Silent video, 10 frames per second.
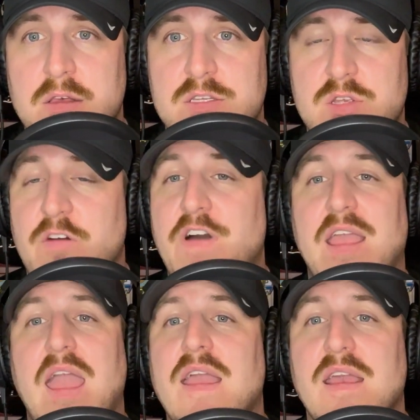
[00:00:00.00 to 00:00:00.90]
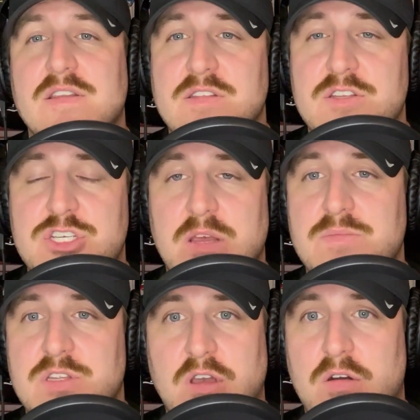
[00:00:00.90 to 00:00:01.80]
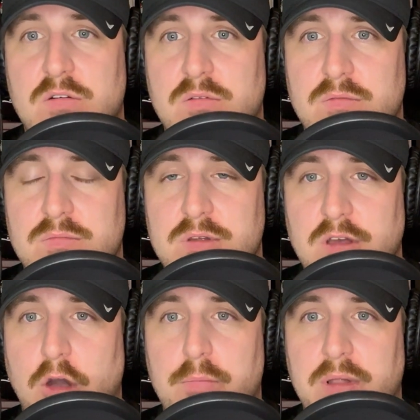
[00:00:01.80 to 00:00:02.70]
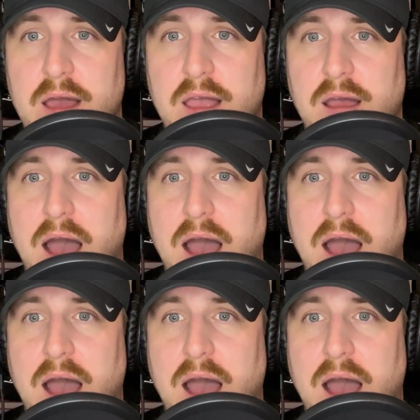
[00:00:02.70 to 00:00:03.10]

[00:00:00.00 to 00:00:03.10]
So if I can't get to the gym to go go play,